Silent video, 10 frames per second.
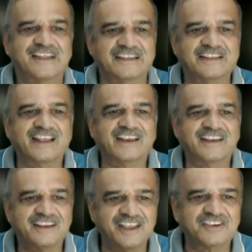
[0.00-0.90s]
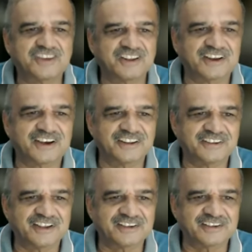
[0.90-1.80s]
Then
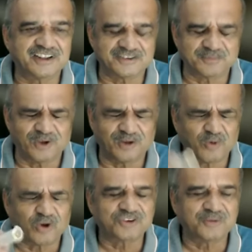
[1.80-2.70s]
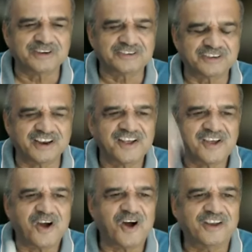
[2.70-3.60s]
ST36, this moxibustion
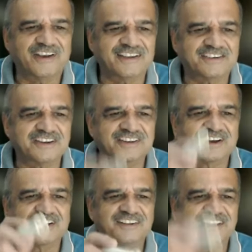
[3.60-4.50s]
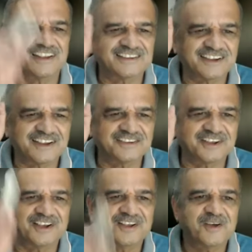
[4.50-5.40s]
on ST36 is
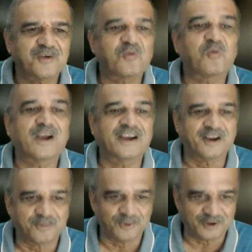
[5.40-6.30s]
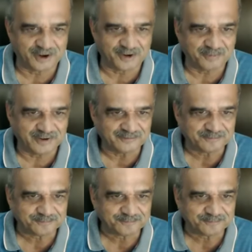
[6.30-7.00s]
a wonderful treatment.